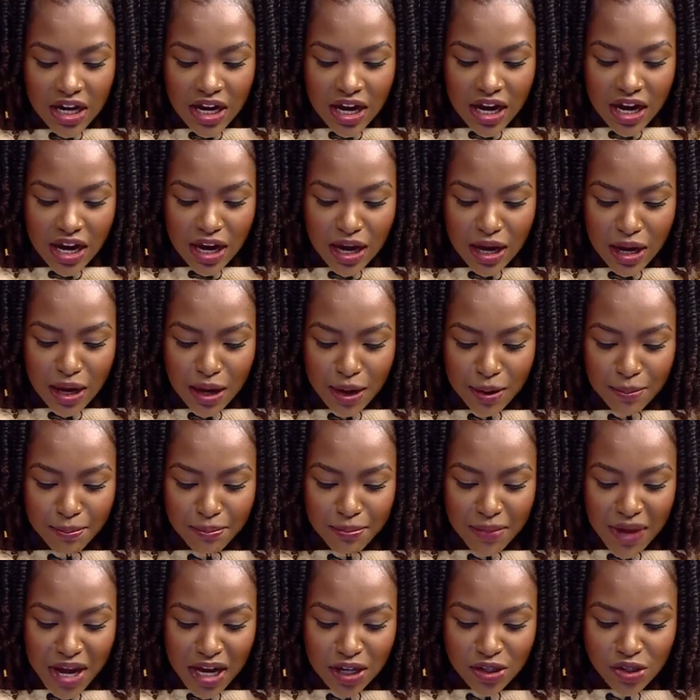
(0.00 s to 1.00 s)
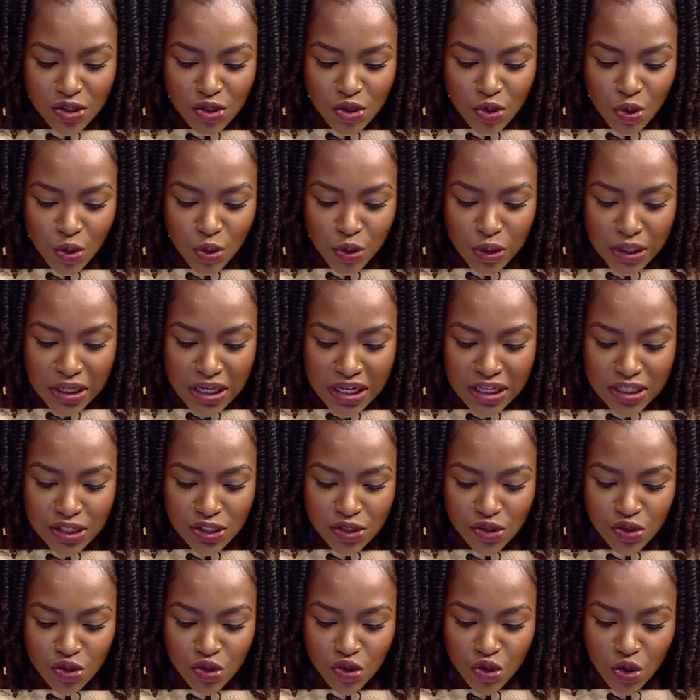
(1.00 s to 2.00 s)
Maxo,
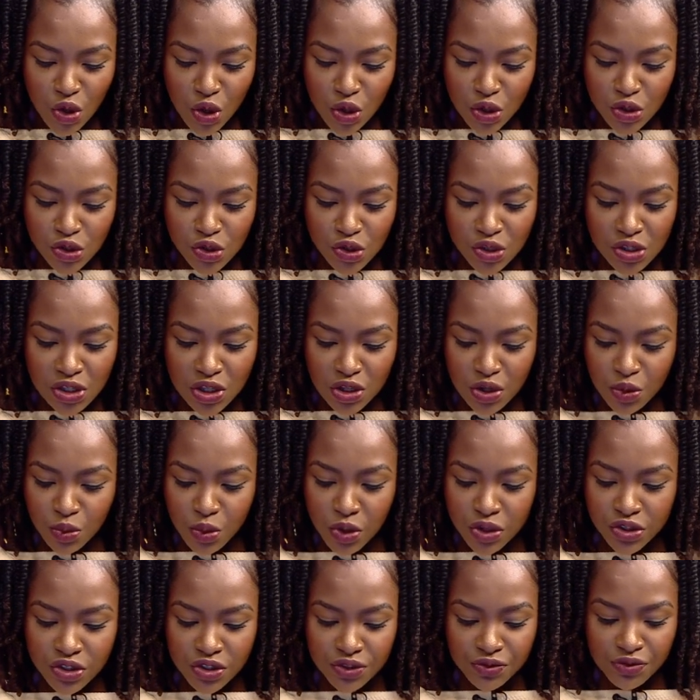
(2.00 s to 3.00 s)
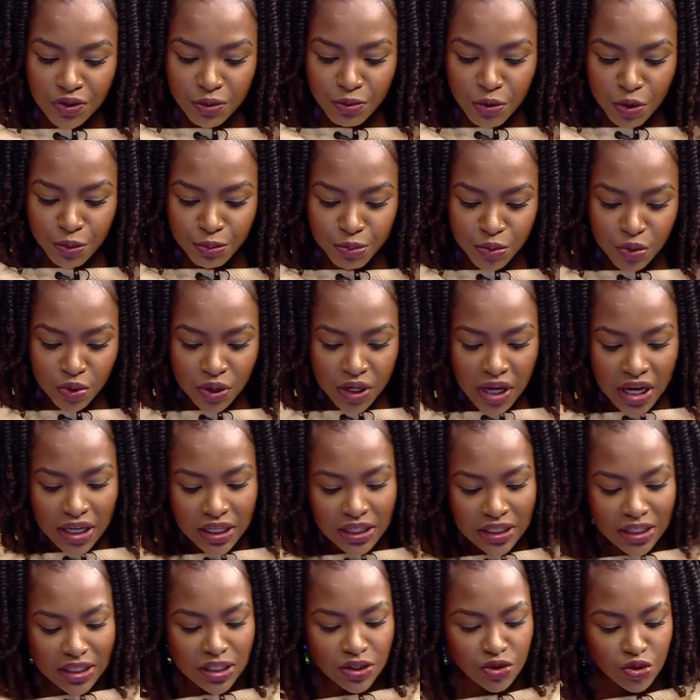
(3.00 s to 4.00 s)
Nix, Jones, you say you're watching from Obunga
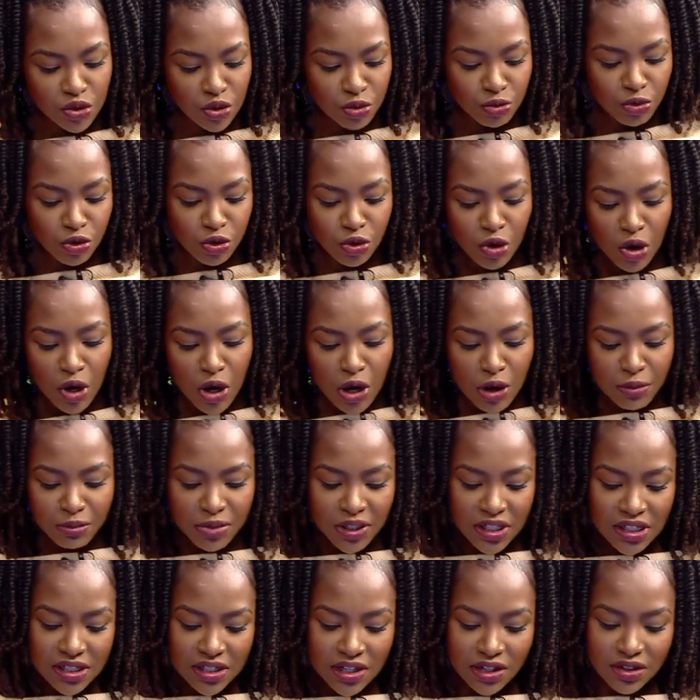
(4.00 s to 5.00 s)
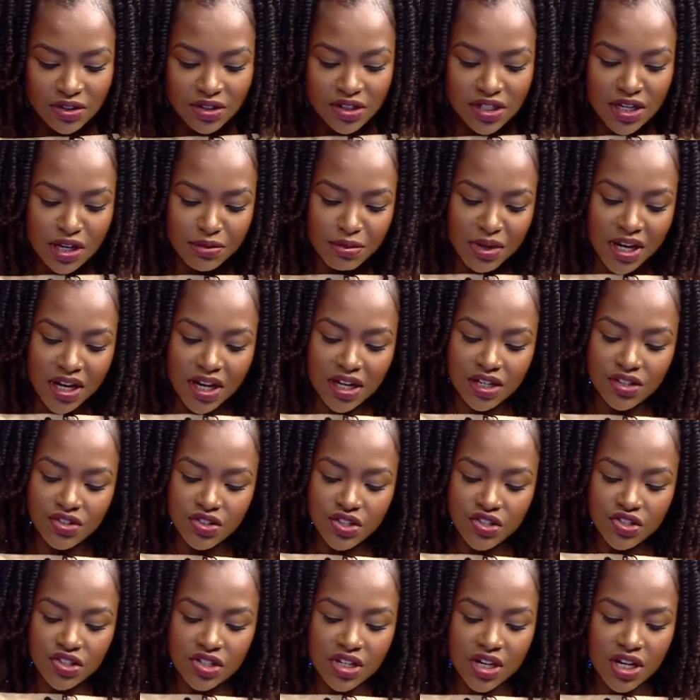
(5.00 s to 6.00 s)
in Kisumu. Please, Nagotea, my aunt
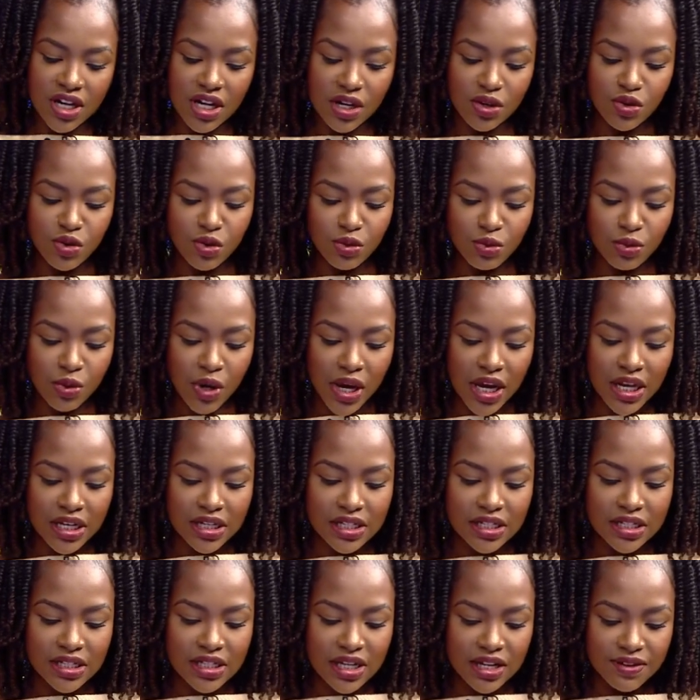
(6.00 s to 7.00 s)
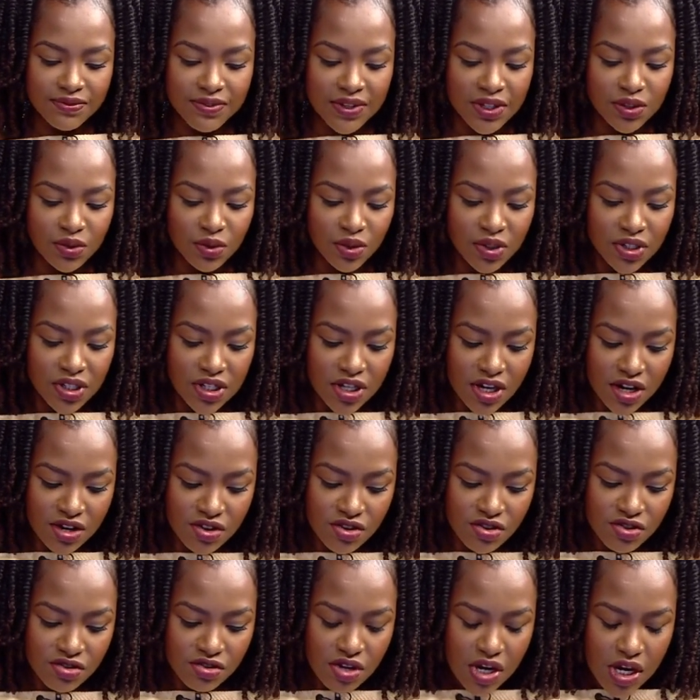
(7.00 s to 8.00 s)
Regina Akumu and David
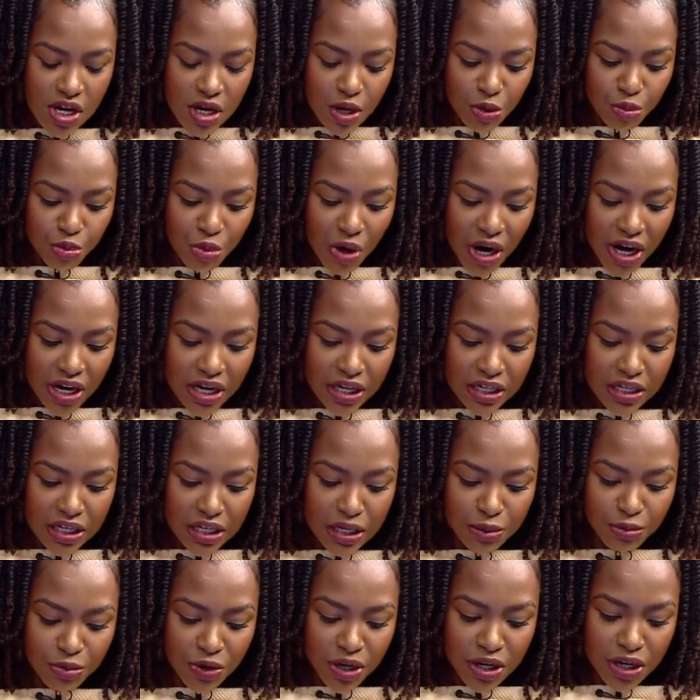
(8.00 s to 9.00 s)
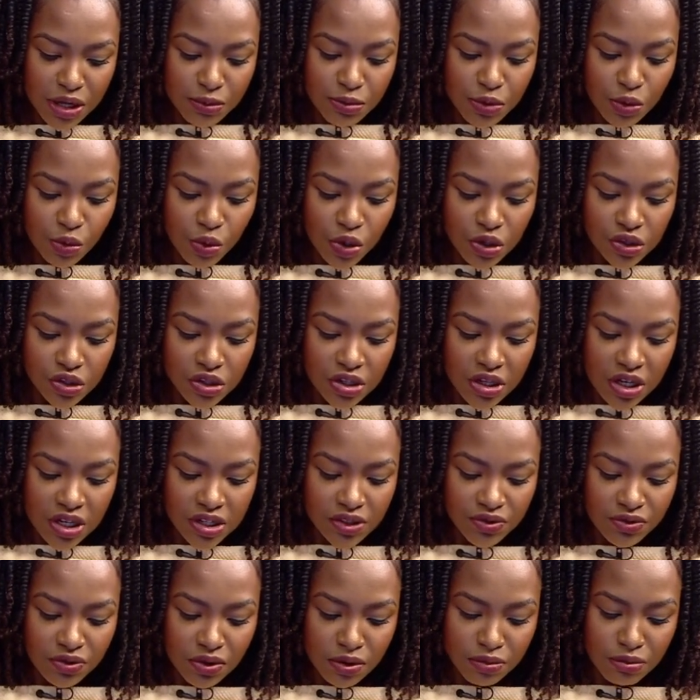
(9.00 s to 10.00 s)
Otieno. Brian Ibrahim, you're watching
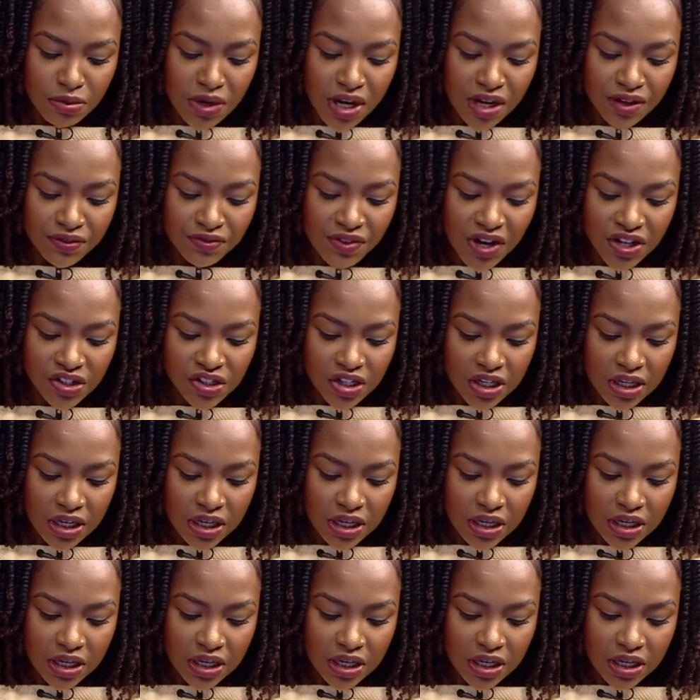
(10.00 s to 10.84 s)
us from Naivasha,